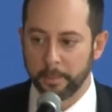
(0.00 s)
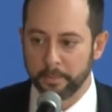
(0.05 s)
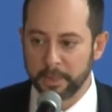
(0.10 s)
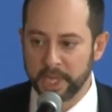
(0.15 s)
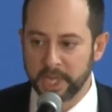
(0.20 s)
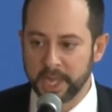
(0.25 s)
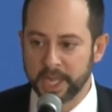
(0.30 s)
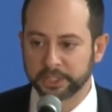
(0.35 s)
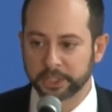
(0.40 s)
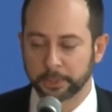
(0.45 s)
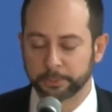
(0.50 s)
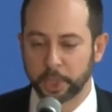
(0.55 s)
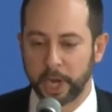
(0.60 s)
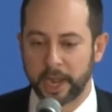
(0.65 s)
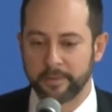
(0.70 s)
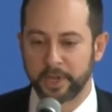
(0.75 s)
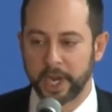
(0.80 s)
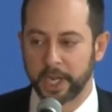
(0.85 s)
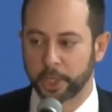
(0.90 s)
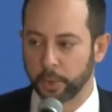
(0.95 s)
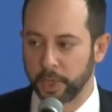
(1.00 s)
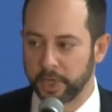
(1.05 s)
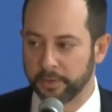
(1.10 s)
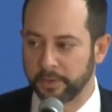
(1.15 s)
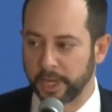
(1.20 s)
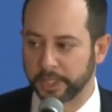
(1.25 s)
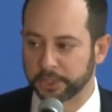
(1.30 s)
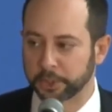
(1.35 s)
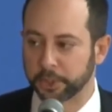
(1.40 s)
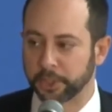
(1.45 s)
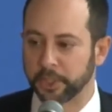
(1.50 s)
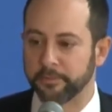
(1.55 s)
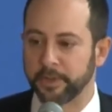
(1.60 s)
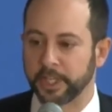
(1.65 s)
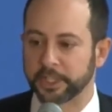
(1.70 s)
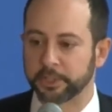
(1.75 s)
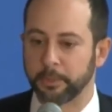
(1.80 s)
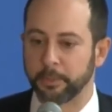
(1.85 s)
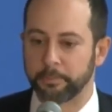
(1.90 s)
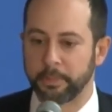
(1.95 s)
Me, as a private equity investor and
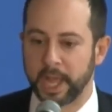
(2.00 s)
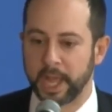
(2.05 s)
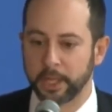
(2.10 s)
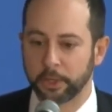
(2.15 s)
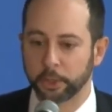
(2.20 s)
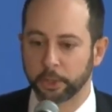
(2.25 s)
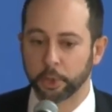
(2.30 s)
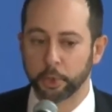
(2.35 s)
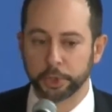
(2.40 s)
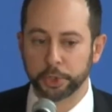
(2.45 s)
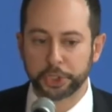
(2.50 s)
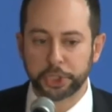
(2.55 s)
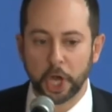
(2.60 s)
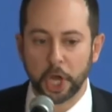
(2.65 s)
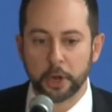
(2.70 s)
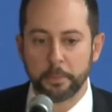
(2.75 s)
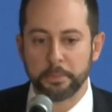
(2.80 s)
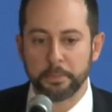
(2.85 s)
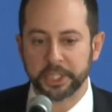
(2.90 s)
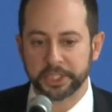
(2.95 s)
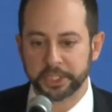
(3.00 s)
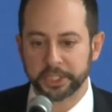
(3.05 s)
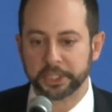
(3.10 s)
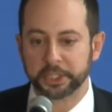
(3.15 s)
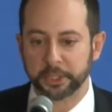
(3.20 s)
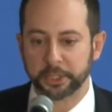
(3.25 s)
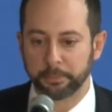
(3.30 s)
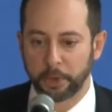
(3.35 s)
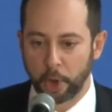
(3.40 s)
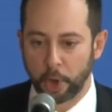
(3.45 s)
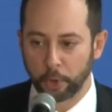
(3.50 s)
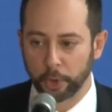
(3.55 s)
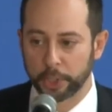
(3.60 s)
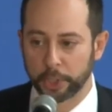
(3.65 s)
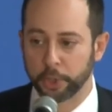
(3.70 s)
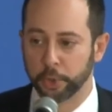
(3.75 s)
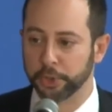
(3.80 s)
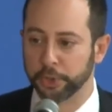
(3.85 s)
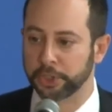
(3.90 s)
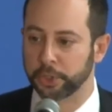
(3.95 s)
investment banker who's done business in
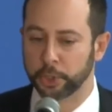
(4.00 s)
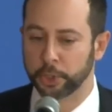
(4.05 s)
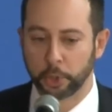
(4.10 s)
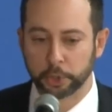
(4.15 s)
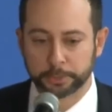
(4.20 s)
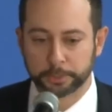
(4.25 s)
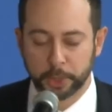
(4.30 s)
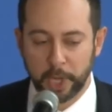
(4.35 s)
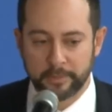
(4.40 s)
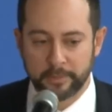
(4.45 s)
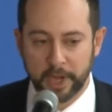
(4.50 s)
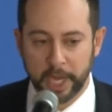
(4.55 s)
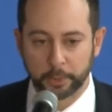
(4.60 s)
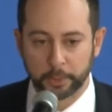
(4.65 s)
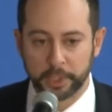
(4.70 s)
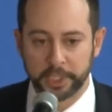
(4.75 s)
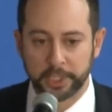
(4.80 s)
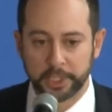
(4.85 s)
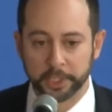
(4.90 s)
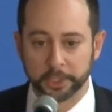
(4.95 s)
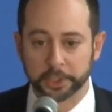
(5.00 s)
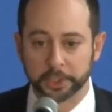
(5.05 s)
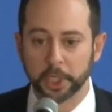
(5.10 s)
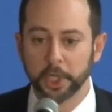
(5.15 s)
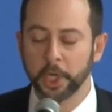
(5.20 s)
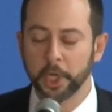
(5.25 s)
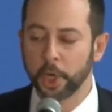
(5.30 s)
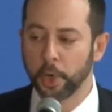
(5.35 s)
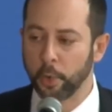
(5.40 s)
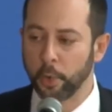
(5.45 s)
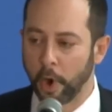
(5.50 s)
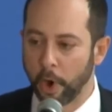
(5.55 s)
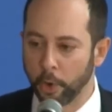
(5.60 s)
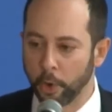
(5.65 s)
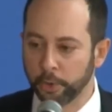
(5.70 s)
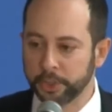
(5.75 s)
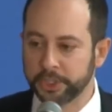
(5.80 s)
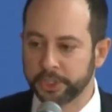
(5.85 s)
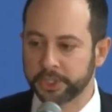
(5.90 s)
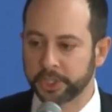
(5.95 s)
Poland, who's closed private equity deals, who
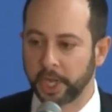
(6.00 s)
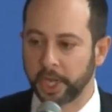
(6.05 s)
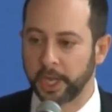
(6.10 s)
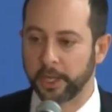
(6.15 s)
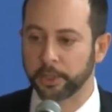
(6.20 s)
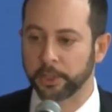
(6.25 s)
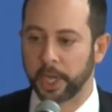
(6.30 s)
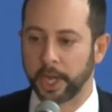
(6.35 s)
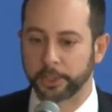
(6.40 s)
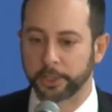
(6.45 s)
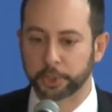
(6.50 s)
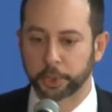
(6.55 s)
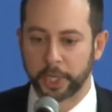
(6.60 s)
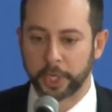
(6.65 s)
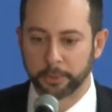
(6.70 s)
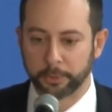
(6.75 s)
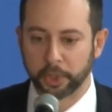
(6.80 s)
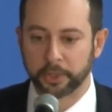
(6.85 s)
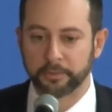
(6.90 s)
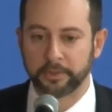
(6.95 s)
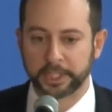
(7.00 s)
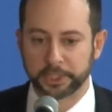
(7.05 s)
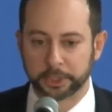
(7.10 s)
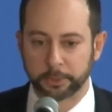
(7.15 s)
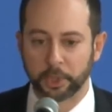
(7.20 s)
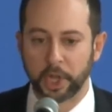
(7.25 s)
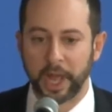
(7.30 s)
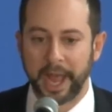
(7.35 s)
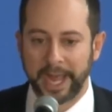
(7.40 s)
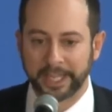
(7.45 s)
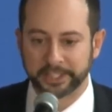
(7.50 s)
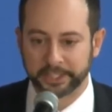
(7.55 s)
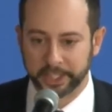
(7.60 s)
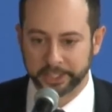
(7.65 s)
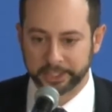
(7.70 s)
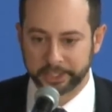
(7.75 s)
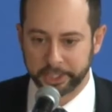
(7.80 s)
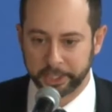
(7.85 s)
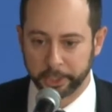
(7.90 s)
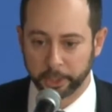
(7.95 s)
owns tradable investable
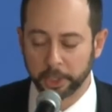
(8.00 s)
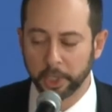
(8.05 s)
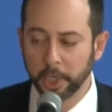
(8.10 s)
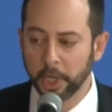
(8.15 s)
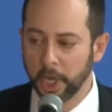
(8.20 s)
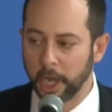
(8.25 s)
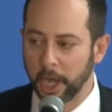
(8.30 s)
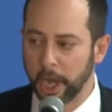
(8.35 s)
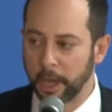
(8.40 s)
assets here,